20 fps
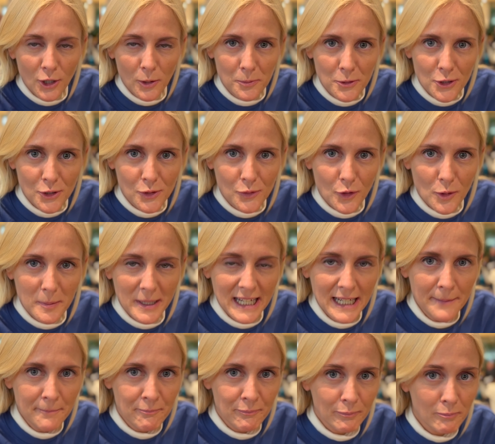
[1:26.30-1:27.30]
options for
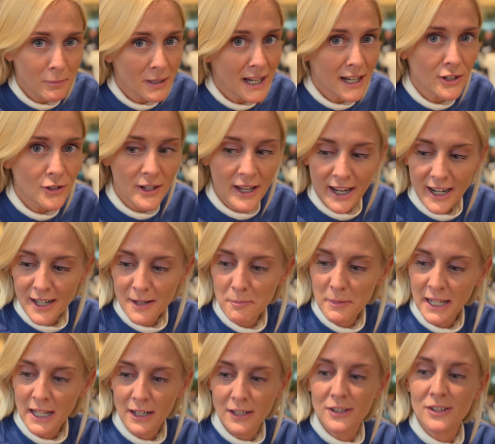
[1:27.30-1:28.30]
me, but I don't care
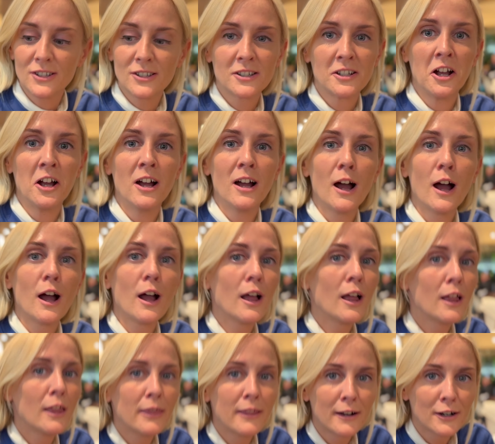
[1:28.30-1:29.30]
because
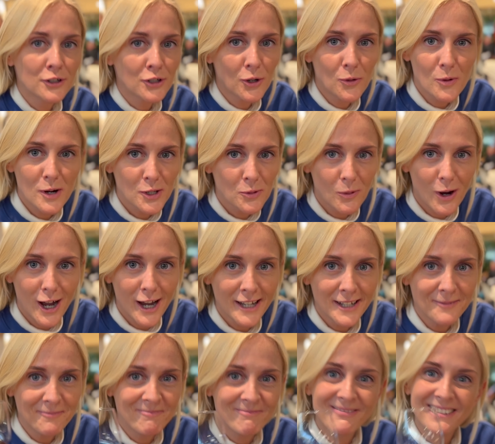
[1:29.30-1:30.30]
there's always
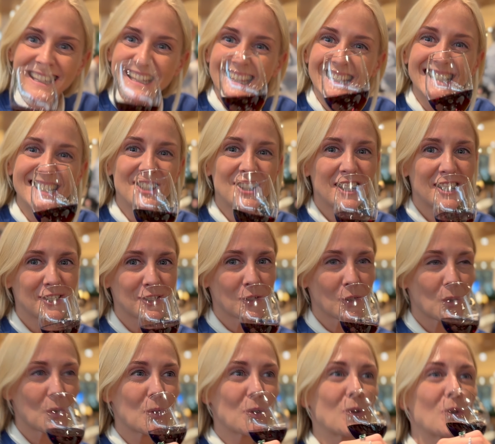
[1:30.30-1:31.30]
wine. Cheers!
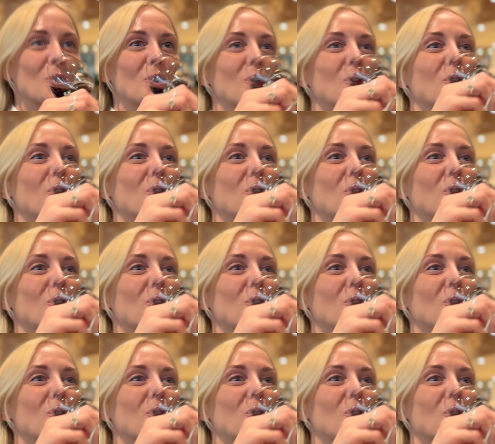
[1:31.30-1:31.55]
I